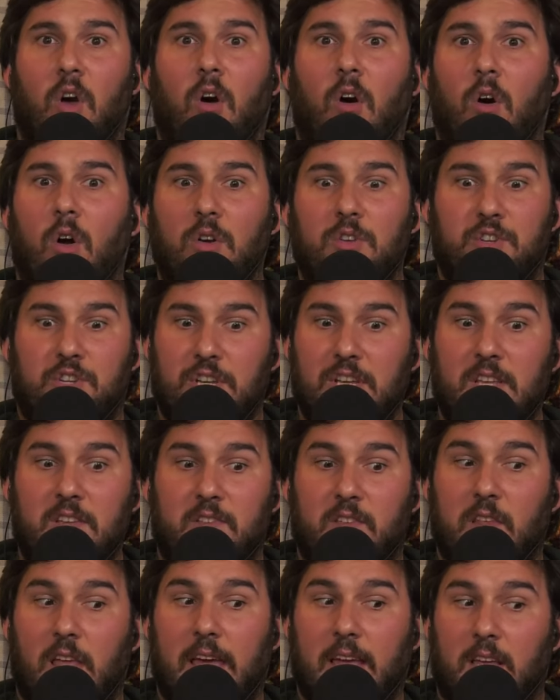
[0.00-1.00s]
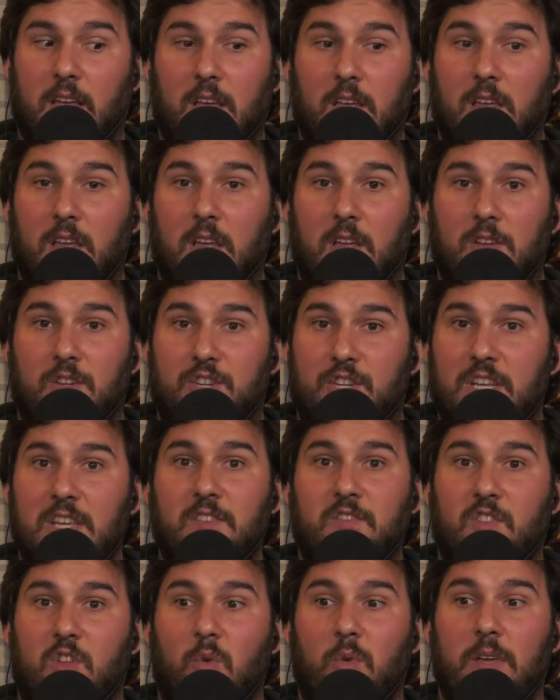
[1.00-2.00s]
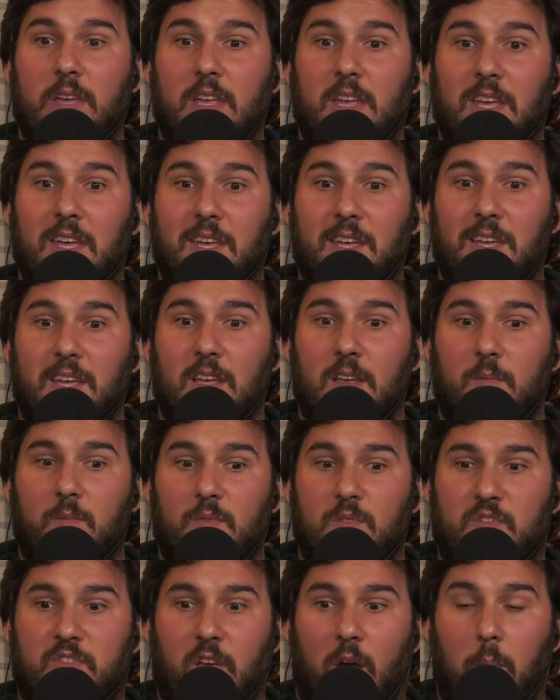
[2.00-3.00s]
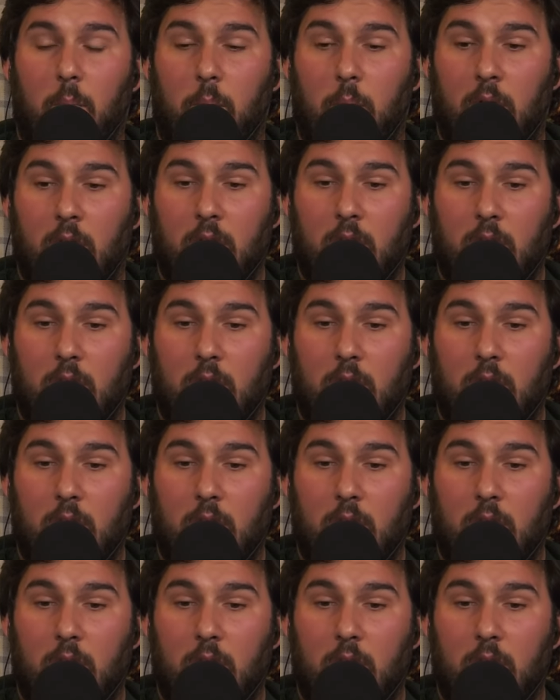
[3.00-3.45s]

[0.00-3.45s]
she is doing some